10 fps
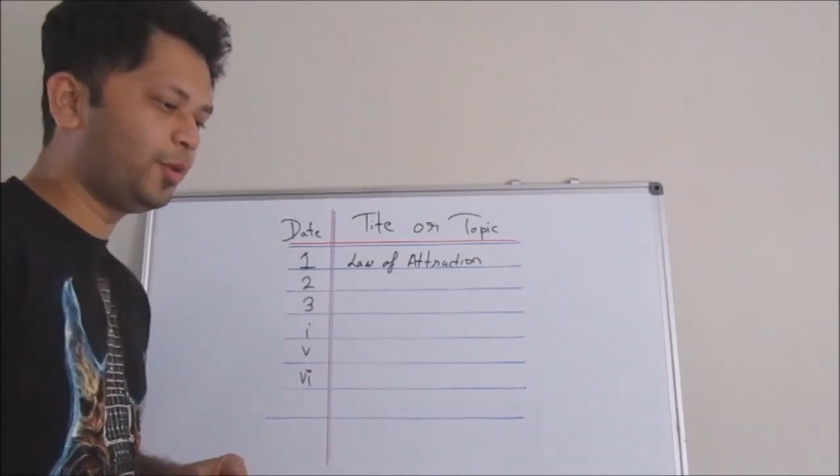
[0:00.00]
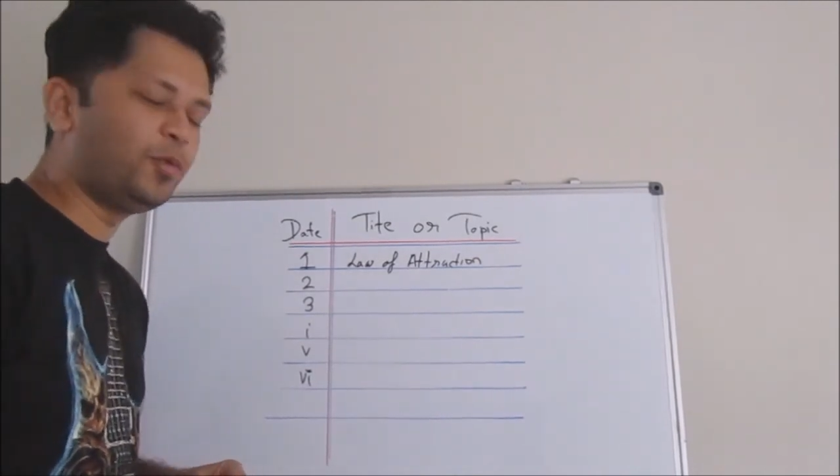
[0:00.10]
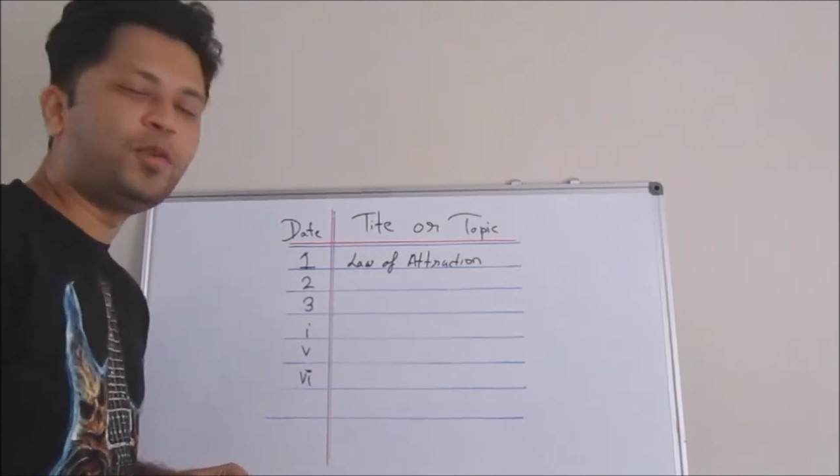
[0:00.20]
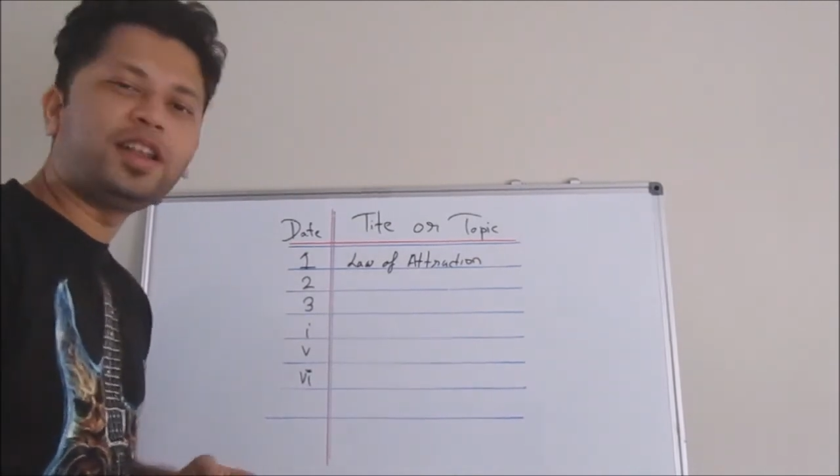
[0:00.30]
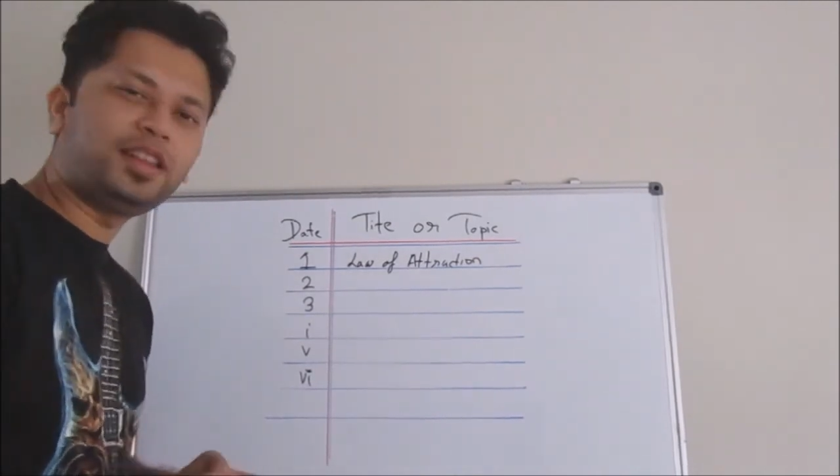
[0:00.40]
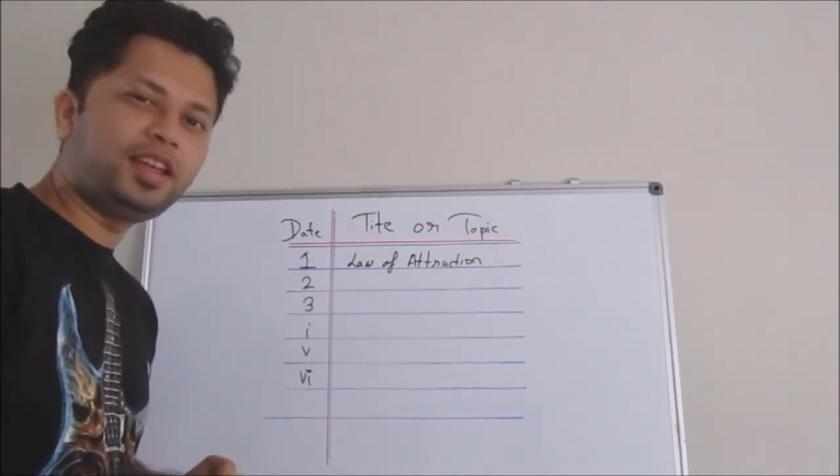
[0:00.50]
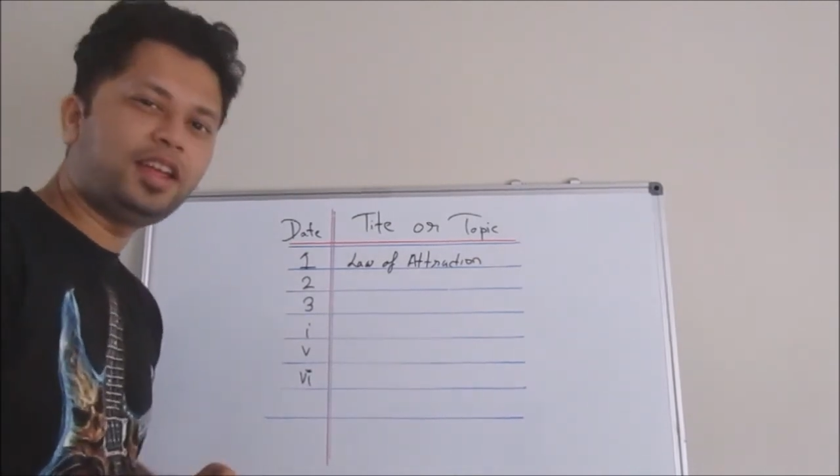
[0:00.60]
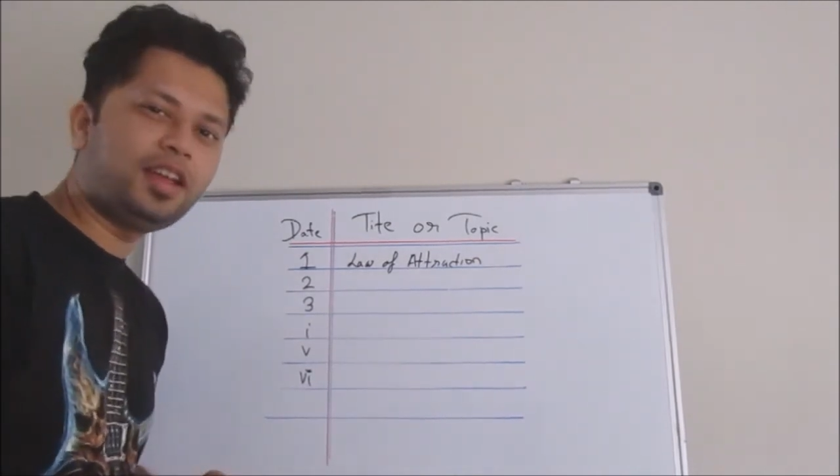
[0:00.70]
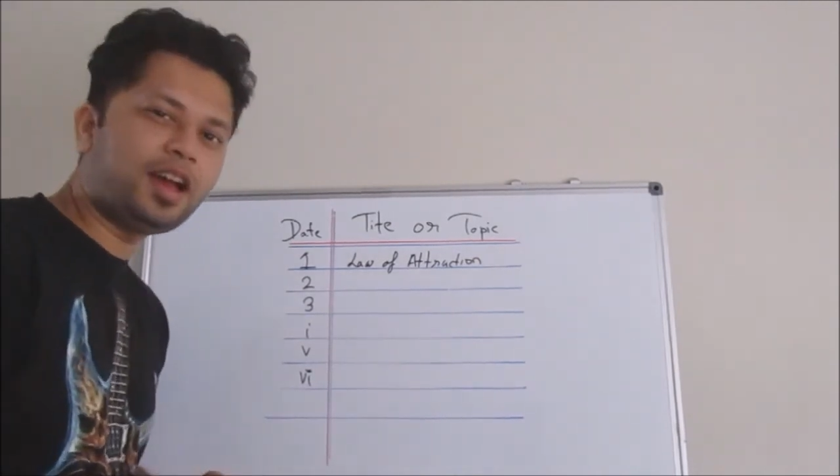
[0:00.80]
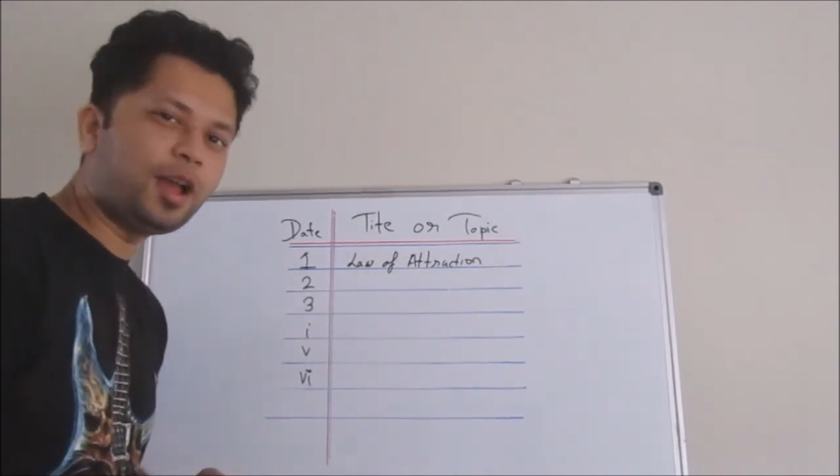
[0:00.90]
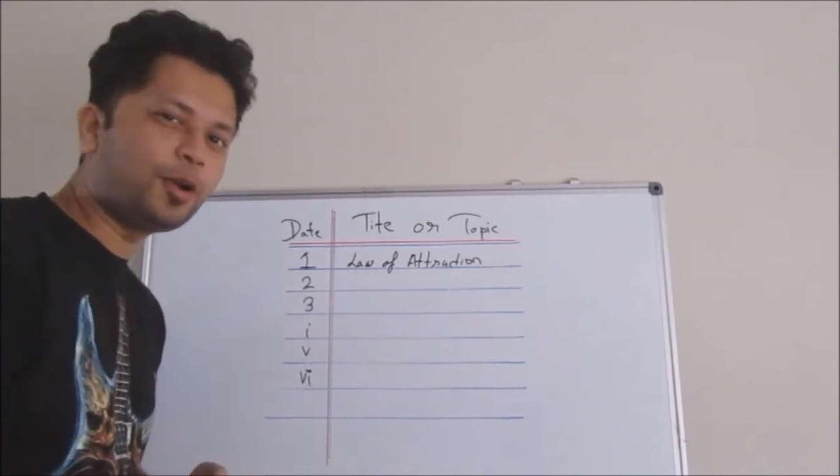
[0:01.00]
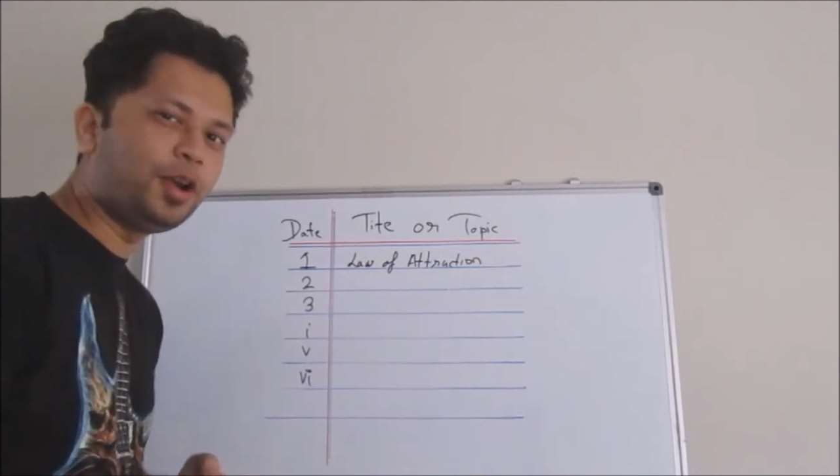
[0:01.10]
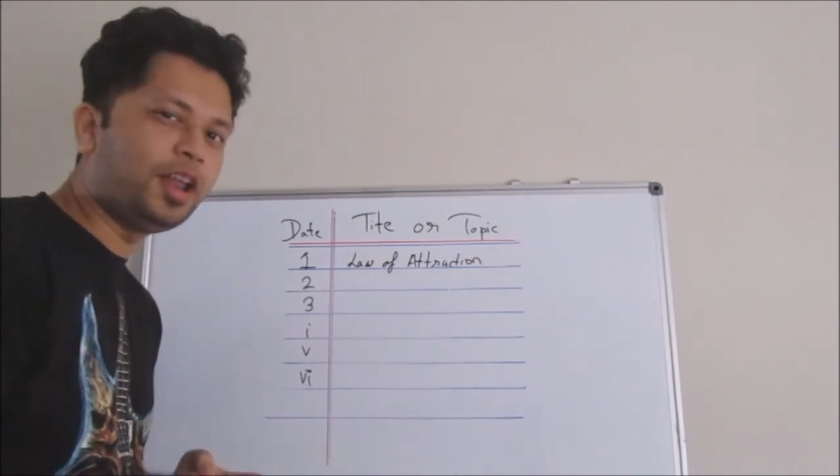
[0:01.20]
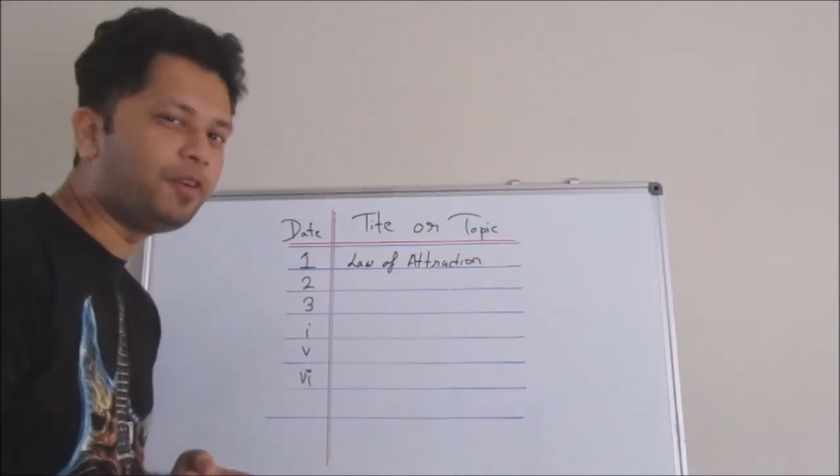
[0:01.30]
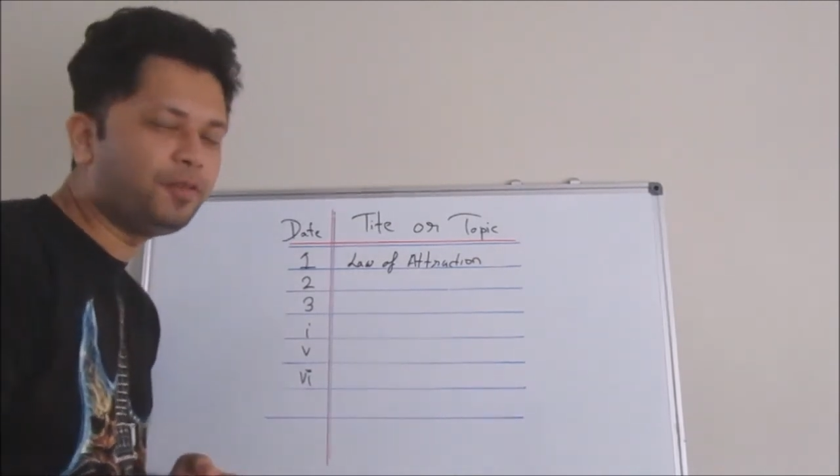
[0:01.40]
One thing I could
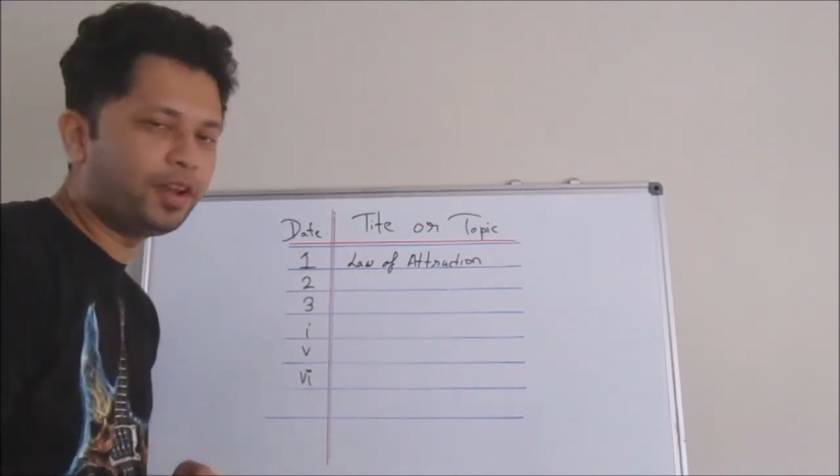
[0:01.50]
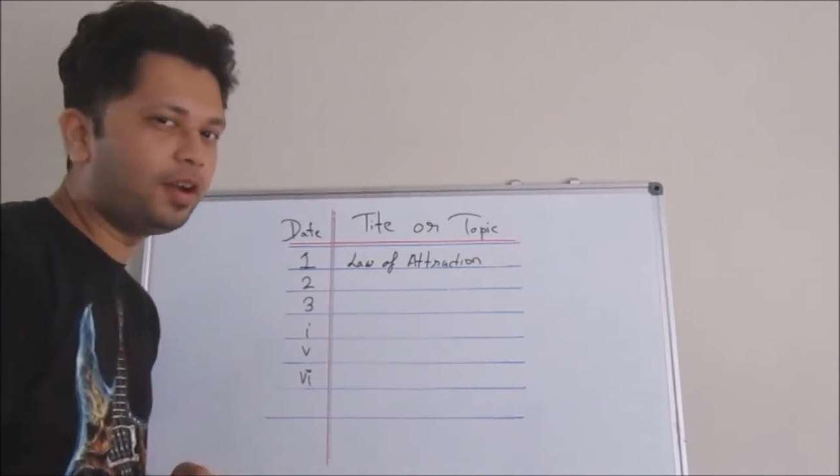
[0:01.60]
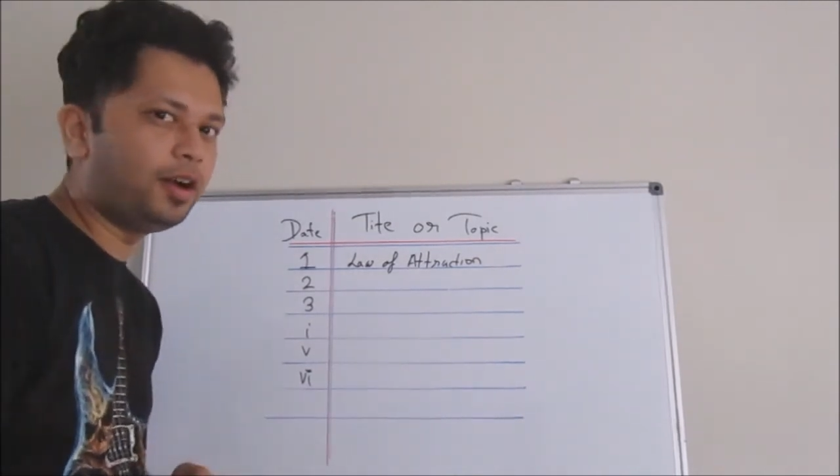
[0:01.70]
never figure